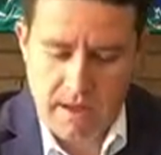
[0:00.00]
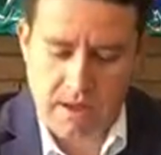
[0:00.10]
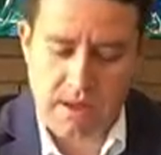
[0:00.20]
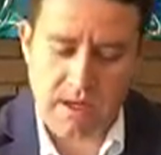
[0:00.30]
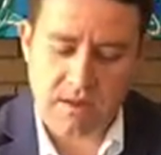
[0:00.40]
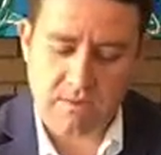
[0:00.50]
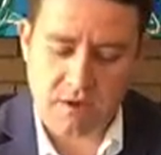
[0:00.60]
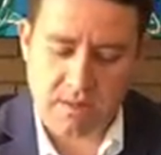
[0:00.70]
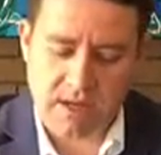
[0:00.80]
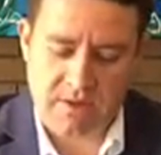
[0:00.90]
So they're the
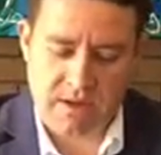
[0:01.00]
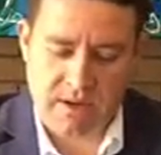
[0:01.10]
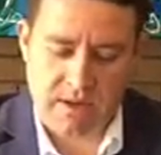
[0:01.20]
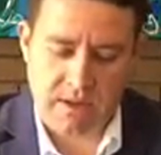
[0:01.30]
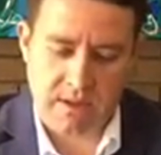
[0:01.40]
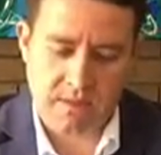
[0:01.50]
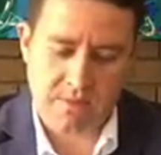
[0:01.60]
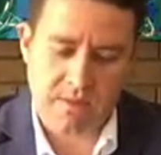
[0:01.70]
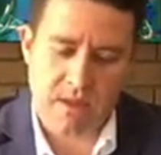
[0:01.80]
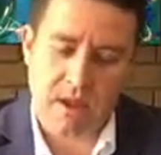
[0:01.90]
3 main factors.
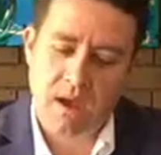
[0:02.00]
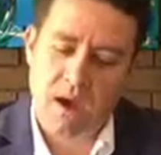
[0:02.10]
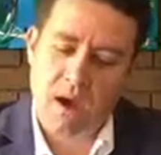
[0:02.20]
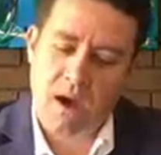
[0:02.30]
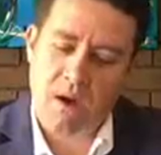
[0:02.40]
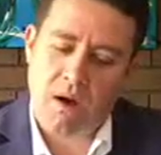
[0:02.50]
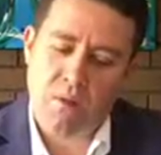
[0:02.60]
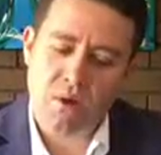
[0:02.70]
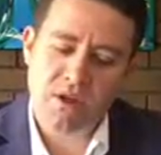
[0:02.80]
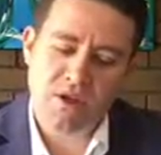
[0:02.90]
I
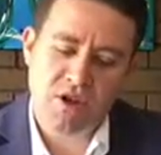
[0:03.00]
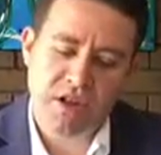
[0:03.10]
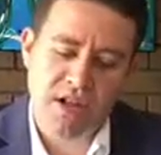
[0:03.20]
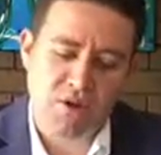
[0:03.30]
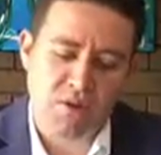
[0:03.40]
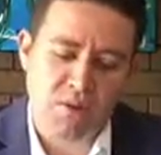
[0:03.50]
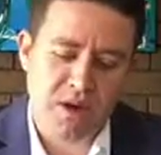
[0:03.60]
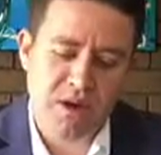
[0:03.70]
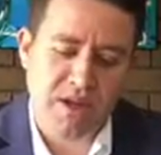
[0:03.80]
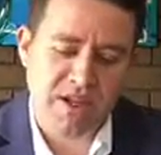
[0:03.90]
would address, or
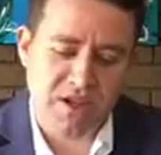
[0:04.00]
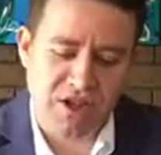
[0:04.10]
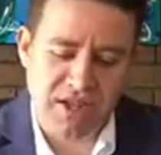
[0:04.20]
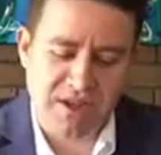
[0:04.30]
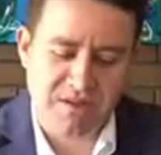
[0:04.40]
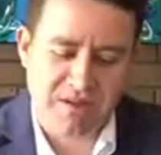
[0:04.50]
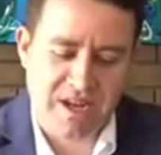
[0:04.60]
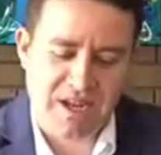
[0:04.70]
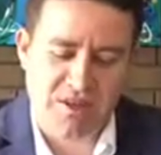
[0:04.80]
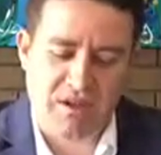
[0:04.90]
would like to just
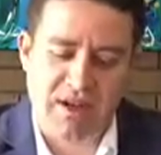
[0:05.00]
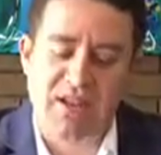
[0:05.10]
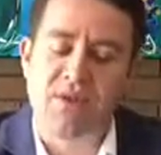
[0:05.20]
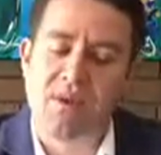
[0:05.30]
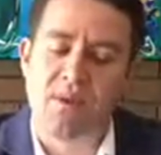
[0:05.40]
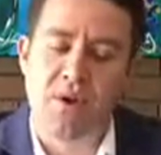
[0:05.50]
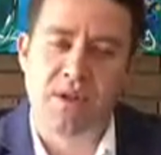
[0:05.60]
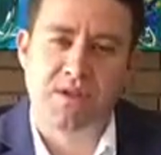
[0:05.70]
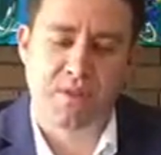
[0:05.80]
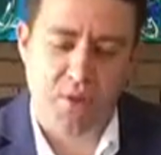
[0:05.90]
touch on, I guess from a
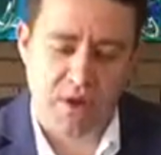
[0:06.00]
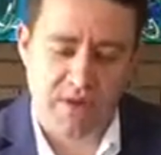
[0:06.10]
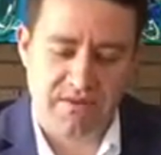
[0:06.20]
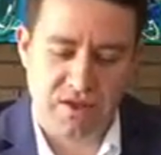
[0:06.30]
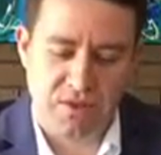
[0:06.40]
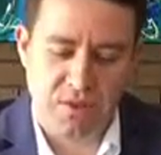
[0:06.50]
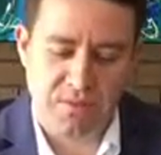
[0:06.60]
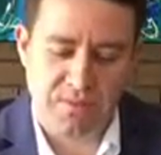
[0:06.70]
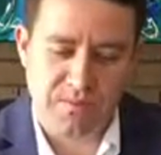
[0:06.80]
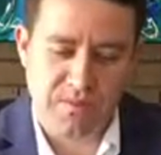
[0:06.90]
personal point of view,